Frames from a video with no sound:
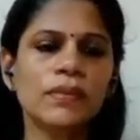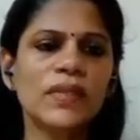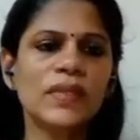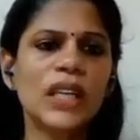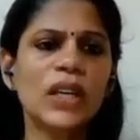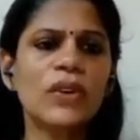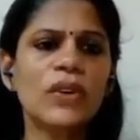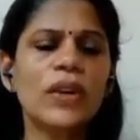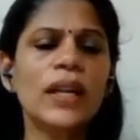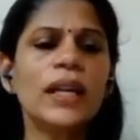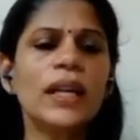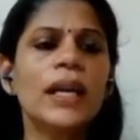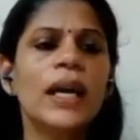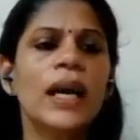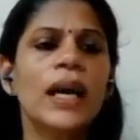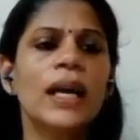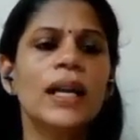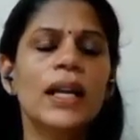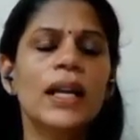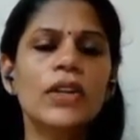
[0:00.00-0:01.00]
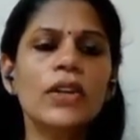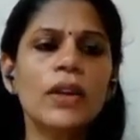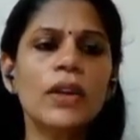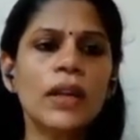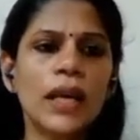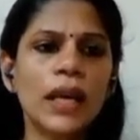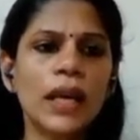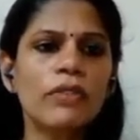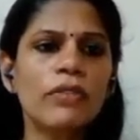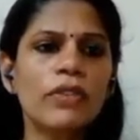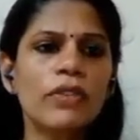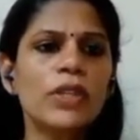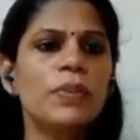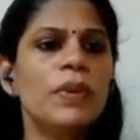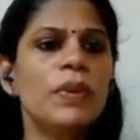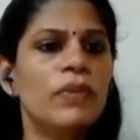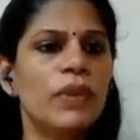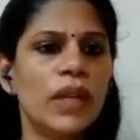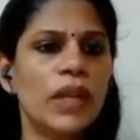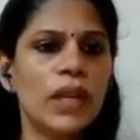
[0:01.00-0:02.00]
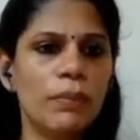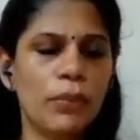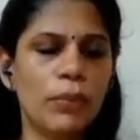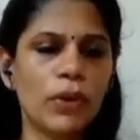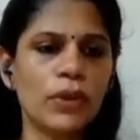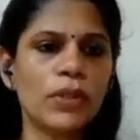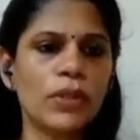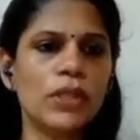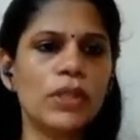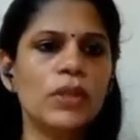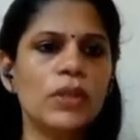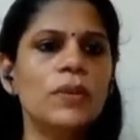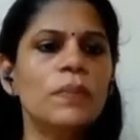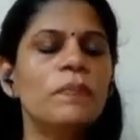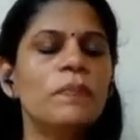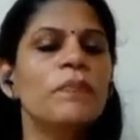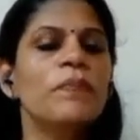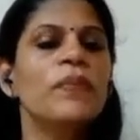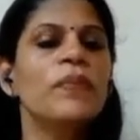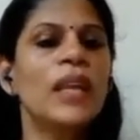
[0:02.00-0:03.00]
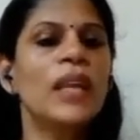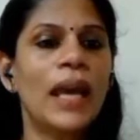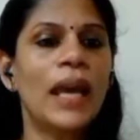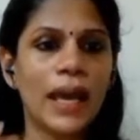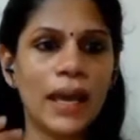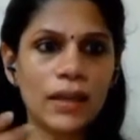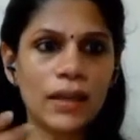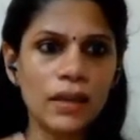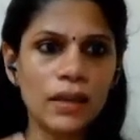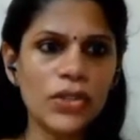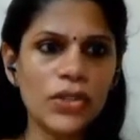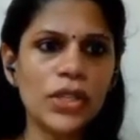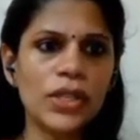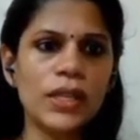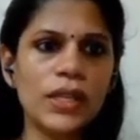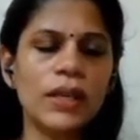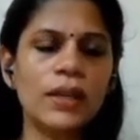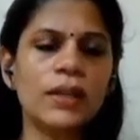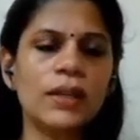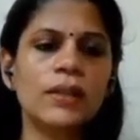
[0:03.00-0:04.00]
All right. Let your language be very positive, energetic.